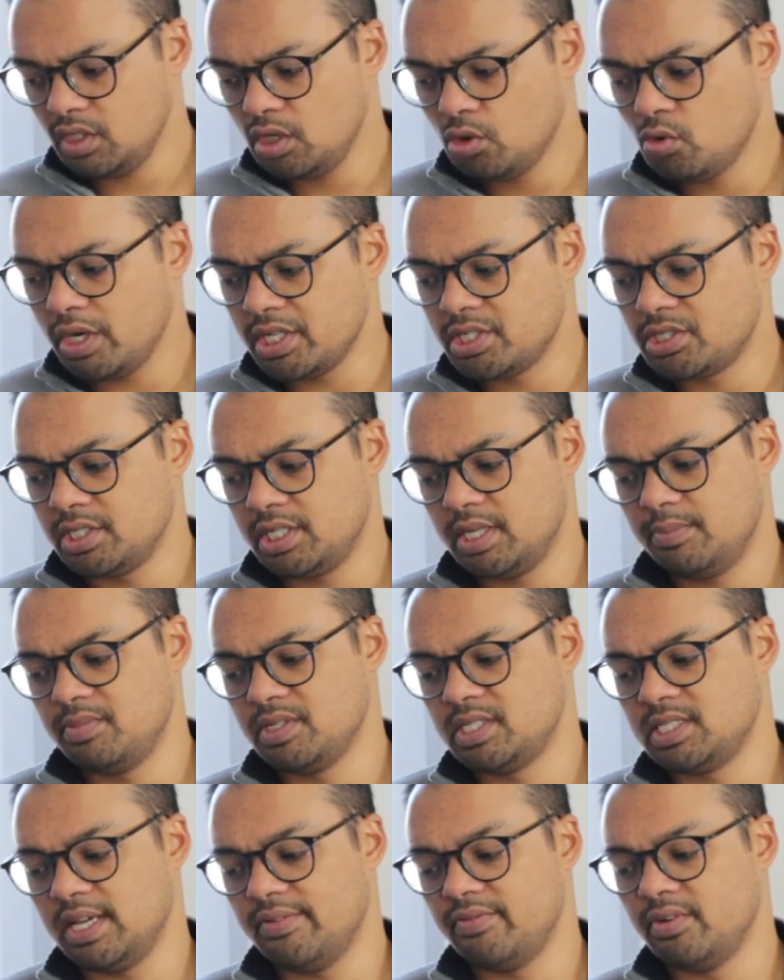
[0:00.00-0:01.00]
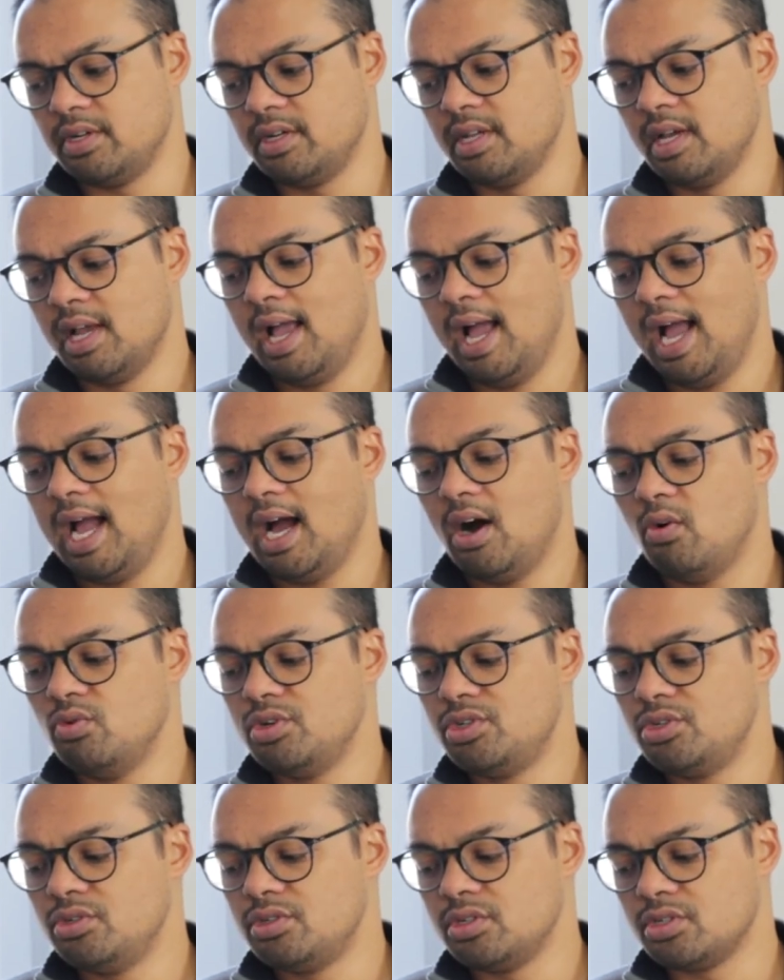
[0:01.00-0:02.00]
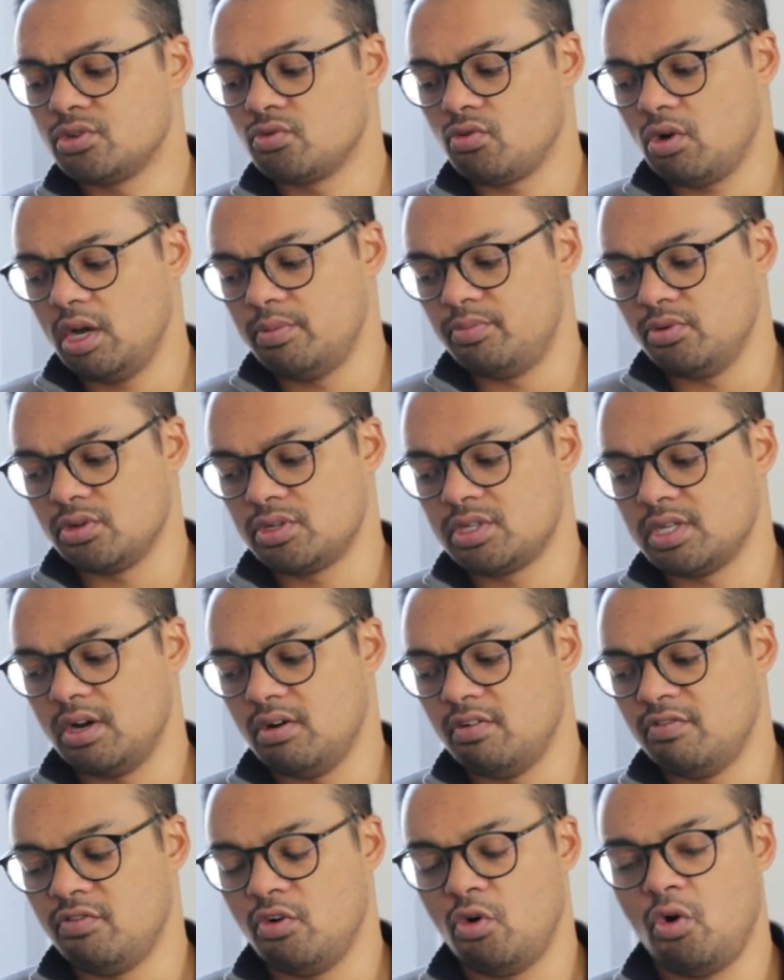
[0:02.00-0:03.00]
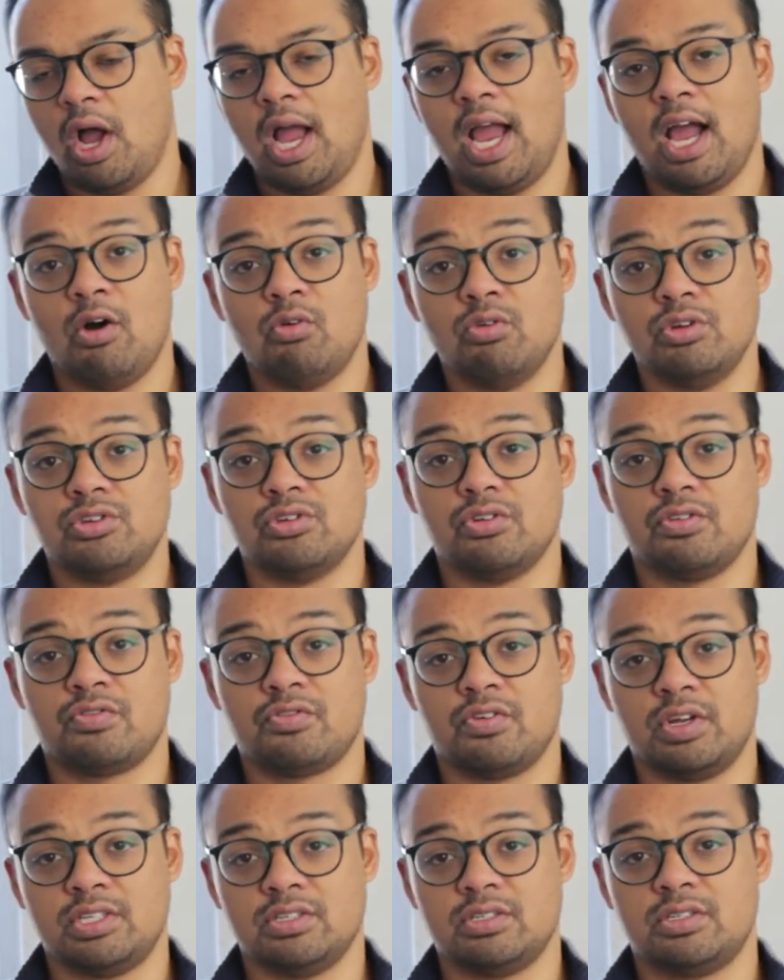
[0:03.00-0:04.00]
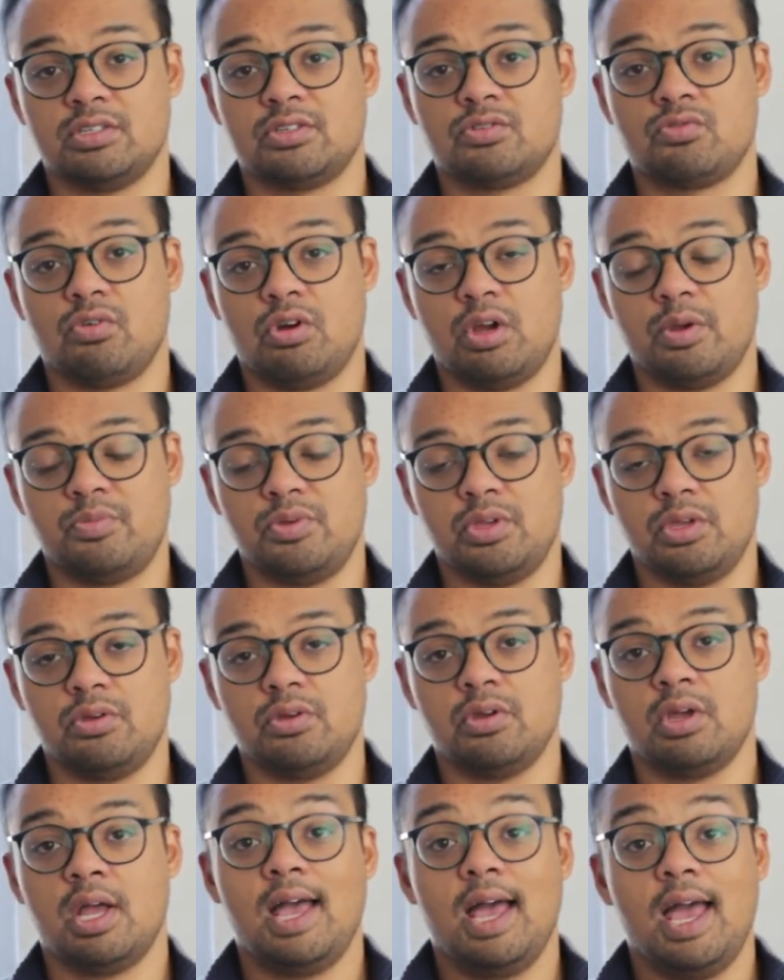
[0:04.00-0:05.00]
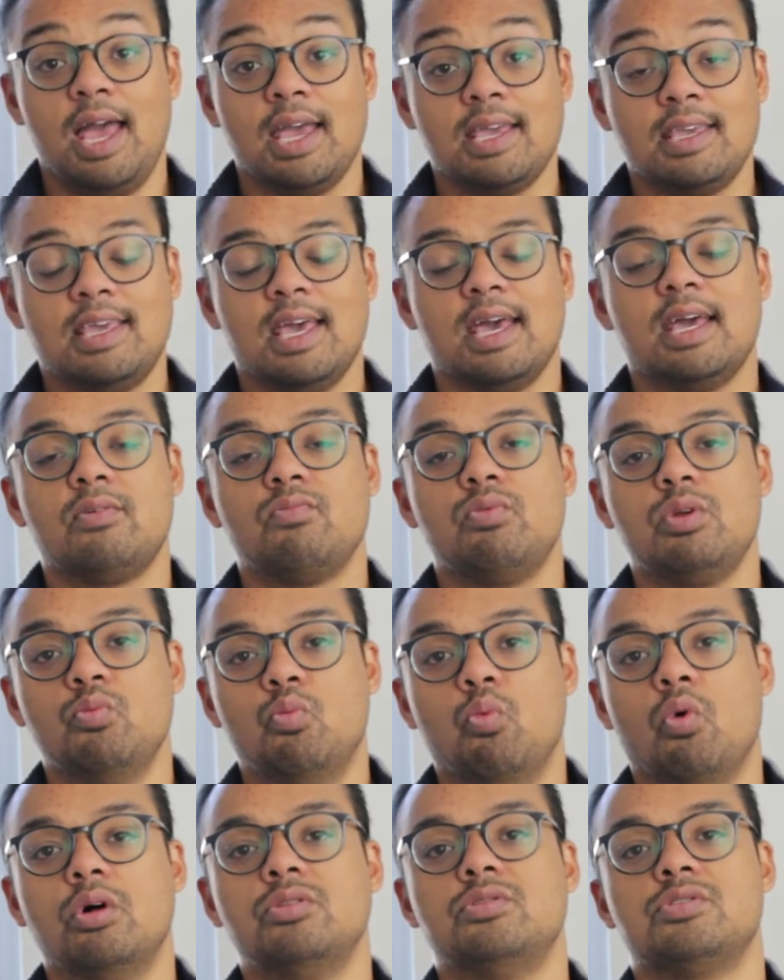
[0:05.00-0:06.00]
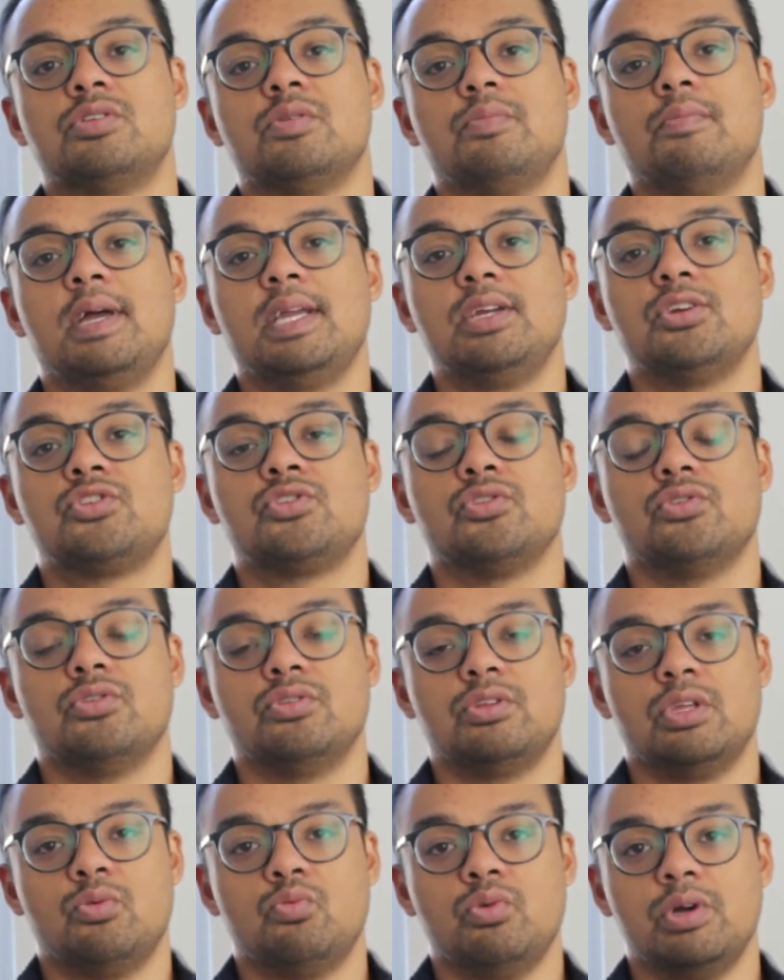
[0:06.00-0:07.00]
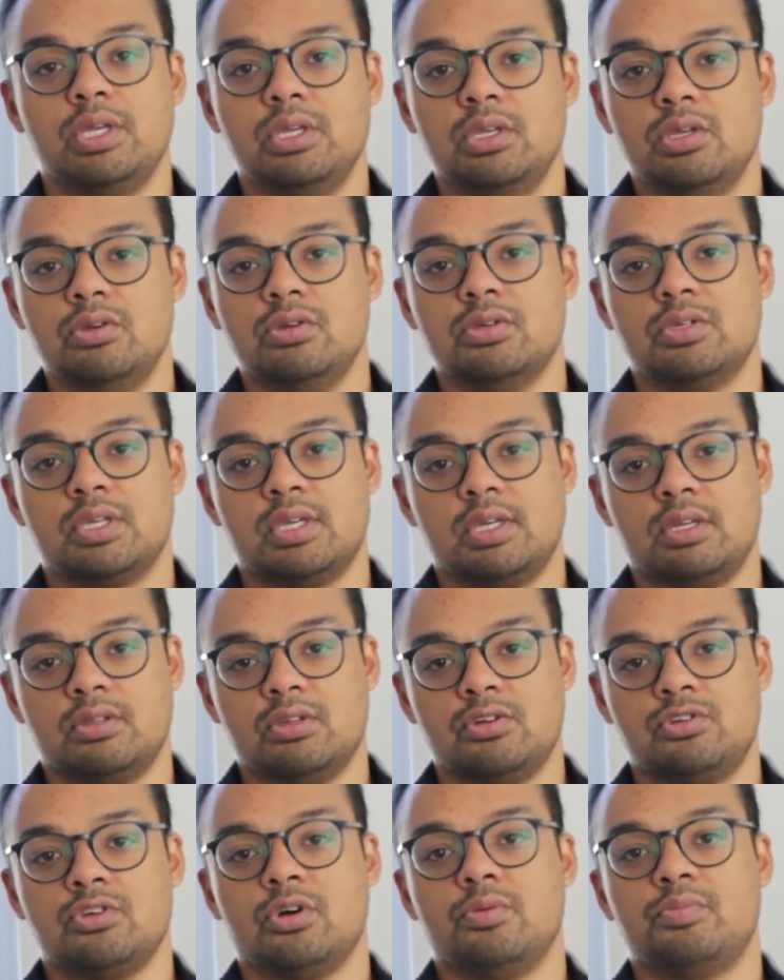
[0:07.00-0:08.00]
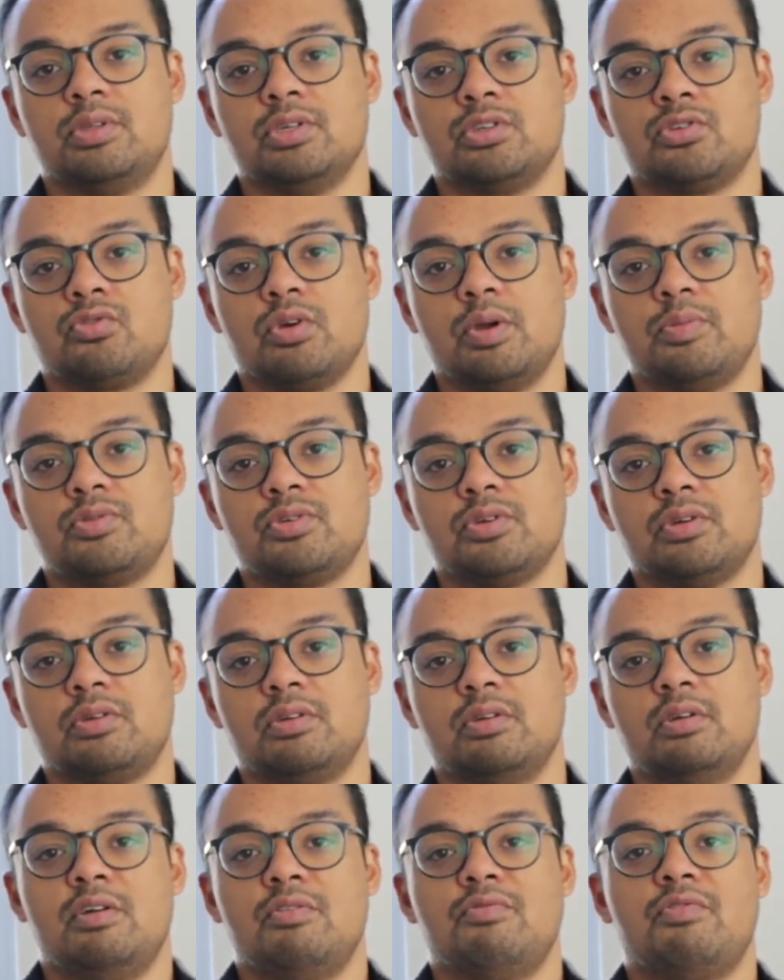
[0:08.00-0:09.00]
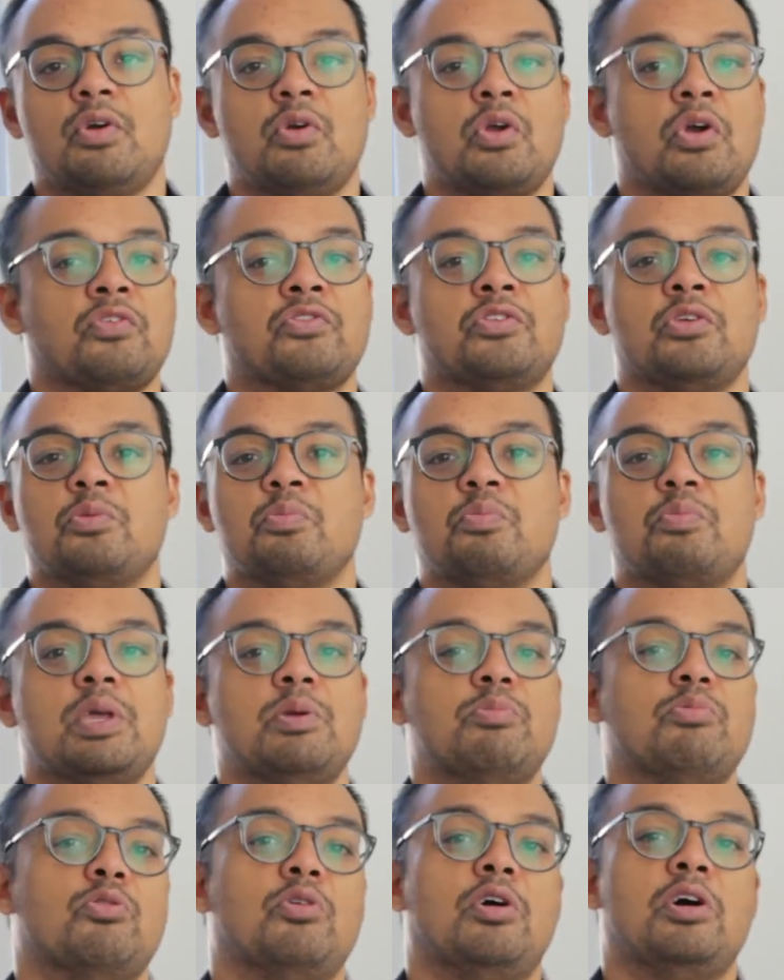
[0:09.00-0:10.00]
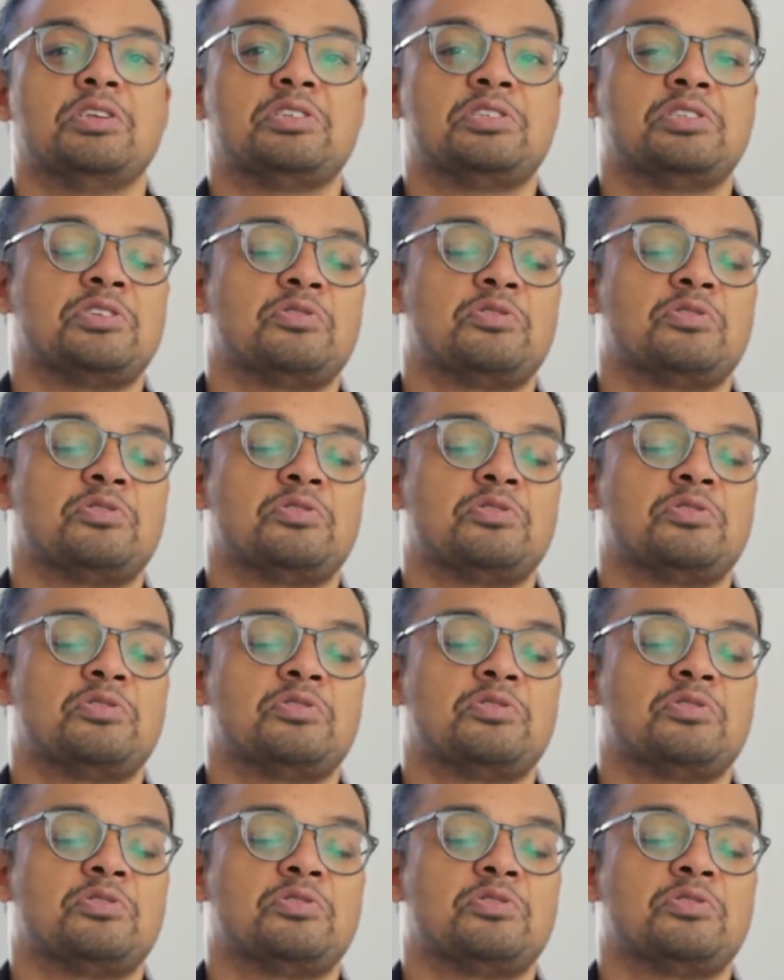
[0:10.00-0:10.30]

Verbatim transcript: Question number seven, how would you describe yourself or how would your friends describe you? Again, we want to make sure that we're using the job description. Very often people answer